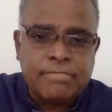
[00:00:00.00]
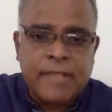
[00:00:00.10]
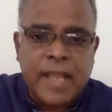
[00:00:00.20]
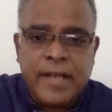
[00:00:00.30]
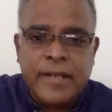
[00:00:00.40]

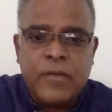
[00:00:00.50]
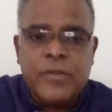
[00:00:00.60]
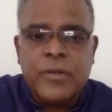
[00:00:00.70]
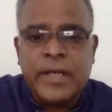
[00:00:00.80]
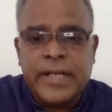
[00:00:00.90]
and now
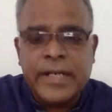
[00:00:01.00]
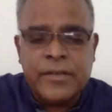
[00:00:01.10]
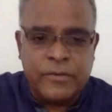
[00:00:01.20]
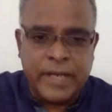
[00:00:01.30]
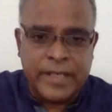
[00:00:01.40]
you are ready
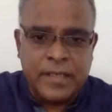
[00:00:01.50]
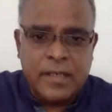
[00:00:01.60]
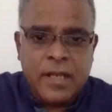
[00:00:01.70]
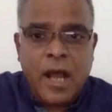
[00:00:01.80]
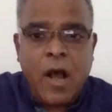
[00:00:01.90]
to write.
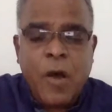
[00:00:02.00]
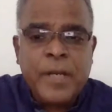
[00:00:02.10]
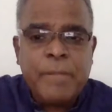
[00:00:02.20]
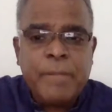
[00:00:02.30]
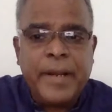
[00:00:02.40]
How
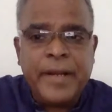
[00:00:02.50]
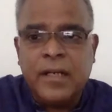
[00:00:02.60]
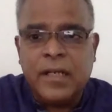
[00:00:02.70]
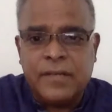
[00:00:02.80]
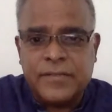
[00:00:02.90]
many
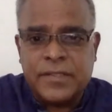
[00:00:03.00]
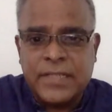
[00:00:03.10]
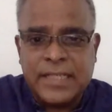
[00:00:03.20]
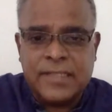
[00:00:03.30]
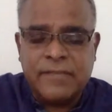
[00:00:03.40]
paragraphs?
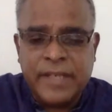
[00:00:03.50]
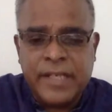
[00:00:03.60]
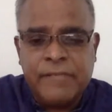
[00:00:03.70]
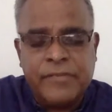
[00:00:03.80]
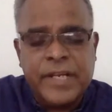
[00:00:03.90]
That's a
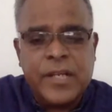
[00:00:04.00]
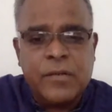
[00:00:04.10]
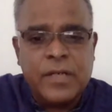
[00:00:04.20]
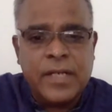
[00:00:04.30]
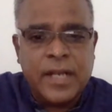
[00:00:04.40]
very
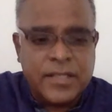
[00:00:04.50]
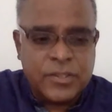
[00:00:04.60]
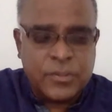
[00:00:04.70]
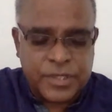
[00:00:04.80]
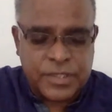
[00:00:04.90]
frequently
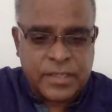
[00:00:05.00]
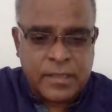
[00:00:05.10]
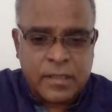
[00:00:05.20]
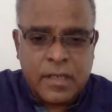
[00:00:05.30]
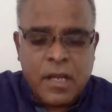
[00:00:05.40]
asked question.
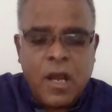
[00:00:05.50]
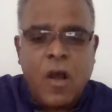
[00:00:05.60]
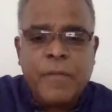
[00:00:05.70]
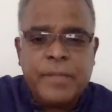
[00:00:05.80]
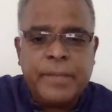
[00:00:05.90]

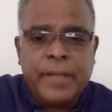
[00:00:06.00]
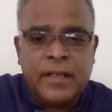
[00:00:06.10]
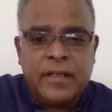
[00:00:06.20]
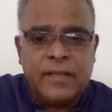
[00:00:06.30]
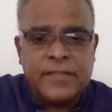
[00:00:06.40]
How many
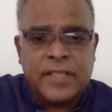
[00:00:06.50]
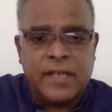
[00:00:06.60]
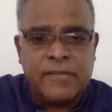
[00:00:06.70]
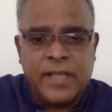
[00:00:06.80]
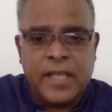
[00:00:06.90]
paragraphs
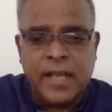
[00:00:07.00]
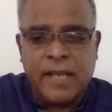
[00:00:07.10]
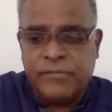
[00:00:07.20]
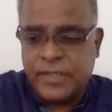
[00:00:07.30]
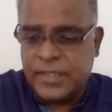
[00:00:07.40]
can we
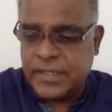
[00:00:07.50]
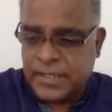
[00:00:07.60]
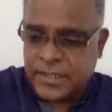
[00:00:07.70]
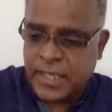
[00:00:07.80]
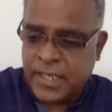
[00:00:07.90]
have for this
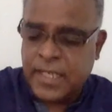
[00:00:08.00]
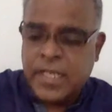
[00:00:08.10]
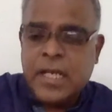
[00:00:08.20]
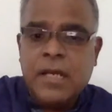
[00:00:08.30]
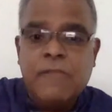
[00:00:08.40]
essay?
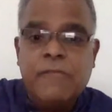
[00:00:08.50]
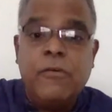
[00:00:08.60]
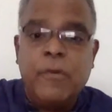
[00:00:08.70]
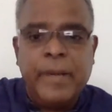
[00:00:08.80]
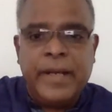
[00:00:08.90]

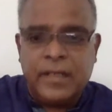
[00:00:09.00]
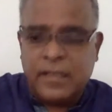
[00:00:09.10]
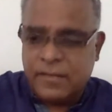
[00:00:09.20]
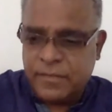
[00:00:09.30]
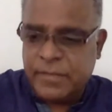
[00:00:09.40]
4
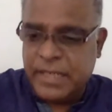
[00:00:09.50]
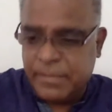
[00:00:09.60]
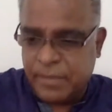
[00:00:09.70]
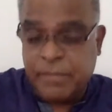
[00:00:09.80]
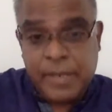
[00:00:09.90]
paragraphs
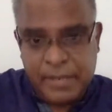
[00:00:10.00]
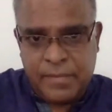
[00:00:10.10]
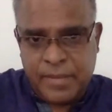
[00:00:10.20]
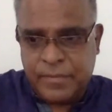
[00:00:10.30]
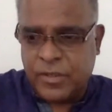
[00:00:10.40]
minimum.
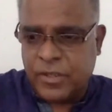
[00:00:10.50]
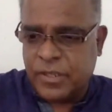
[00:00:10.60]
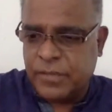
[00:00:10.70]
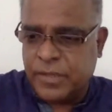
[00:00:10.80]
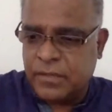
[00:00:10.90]
Minimum I'm
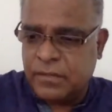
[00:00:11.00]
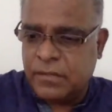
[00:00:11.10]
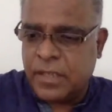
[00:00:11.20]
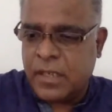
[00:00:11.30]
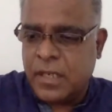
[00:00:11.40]
talking about.
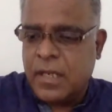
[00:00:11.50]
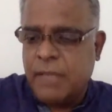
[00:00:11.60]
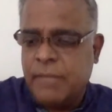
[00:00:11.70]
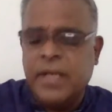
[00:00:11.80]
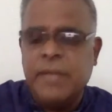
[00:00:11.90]
Okay,
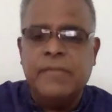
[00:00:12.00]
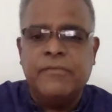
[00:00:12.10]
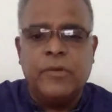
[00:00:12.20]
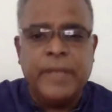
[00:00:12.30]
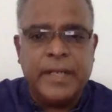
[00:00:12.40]
minimum
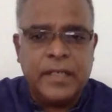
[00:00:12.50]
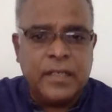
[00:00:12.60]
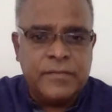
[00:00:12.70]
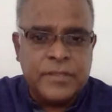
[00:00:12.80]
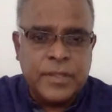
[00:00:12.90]
4
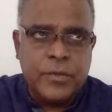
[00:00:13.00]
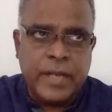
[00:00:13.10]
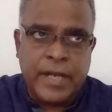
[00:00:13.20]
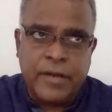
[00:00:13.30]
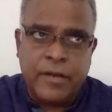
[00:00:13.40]
paragraphs. You
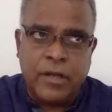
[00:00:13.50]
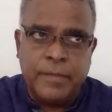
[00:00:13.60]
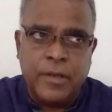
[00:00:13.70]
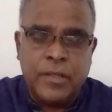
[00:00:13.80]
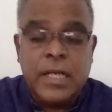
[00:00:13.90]
can talk
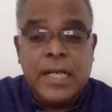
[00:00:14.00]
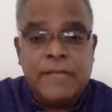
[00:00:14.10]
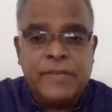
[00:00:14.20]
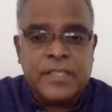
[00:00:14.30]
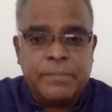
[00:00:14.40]
about
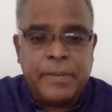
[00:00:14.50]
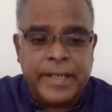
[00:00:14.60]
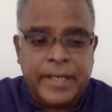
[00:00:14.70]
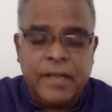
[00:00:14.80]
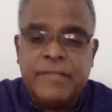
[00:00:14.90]
first
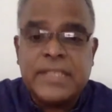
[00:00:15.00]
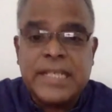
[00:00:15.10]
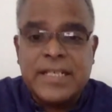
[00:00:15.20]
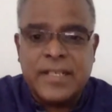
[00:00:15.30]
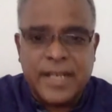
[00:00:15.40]
paragraph is
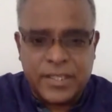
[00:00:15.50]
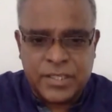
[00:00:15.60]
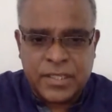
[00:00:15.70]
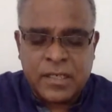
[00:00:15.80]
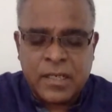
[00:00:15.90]

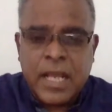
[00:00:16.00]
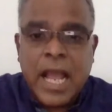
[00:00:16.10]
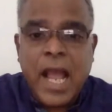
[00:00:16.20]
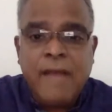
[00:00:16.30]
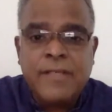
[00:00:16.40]
introduction.
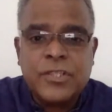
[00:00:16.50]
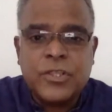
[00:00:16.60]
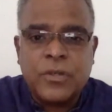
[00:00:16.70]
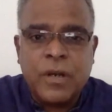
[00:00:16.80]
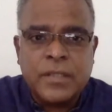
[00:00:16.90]
Have a
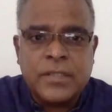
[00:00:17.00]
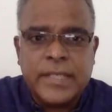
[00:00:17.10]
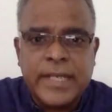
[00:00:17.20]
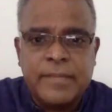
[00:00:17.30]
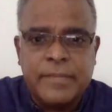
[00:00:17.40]
strong
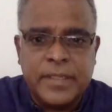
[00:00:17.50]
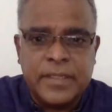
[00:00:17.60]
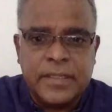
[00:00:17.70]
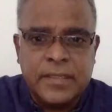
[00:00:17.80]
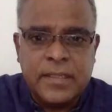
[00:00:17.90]
statement
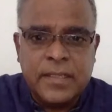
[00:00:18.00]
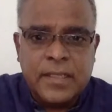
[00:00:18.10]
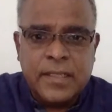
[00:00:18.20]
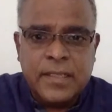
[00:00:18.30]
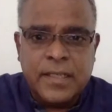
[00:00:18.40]

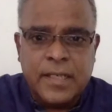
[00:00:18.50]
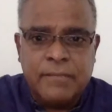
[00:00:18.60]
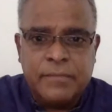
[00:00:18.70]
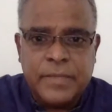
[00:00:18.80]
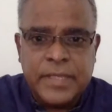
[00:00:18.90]

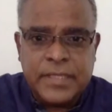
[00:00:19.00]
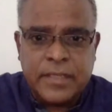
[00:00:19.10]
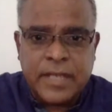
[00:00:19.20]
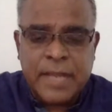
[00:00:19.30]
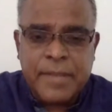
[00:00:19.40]

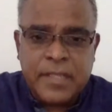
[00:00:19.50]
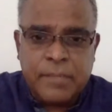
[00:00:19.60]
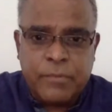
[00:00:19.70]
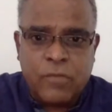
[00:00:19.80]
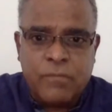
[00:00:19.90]
describing the
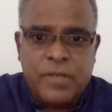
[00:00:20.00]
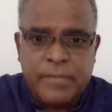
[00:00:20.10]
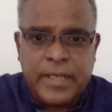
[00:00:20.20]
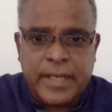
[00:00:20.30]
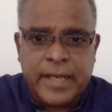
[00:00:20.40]

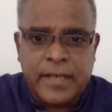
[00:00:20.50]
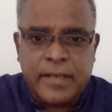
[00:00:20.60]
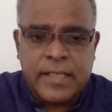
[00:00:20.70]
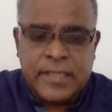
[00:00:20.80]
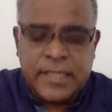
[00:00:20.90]
problem at hand.
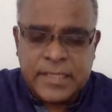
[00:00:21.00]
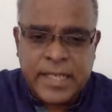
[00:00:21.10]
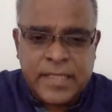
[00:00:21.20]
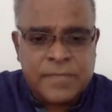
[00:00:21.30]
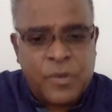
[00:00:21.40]
In this
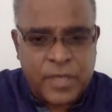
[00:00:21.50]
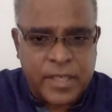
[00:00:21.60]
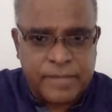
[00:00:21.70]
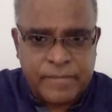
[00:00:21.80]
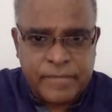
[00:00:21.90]
case,
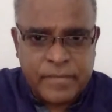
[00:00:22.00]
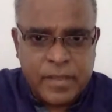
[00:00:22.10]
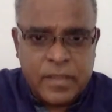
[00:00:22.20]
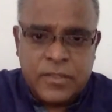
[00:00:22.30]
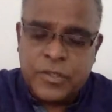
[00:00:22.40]
smoking.
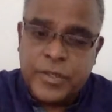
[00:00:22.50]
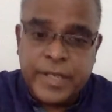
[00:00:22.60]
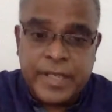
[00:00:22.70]
So you can